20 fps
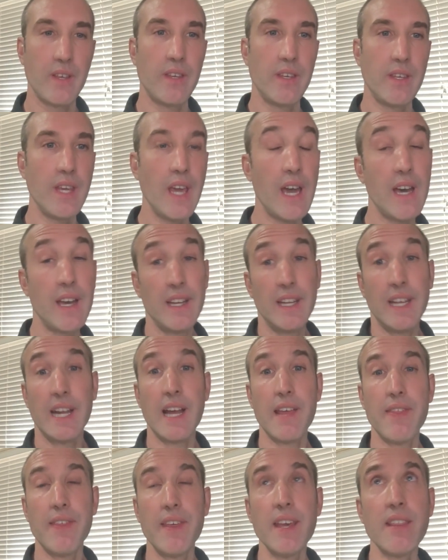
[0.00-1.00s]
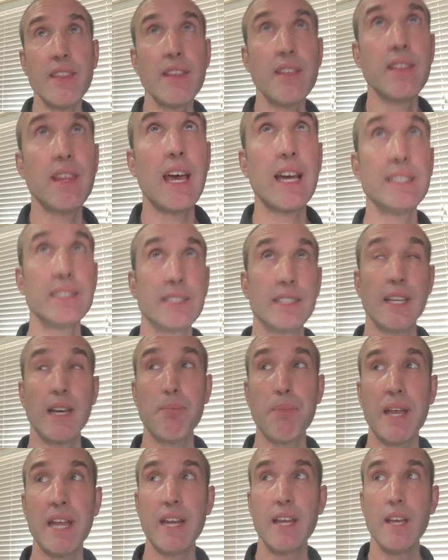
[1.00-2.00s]
Yeah, and I think I
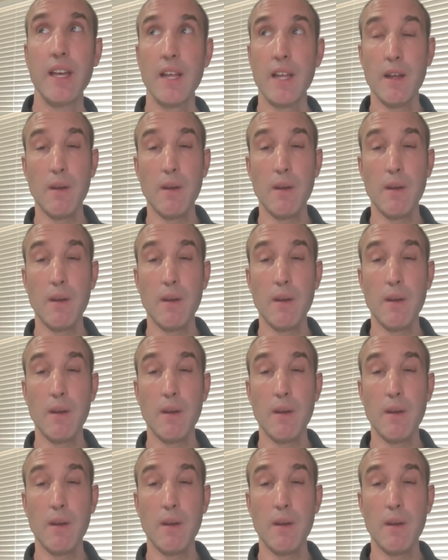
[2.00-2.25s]
mean,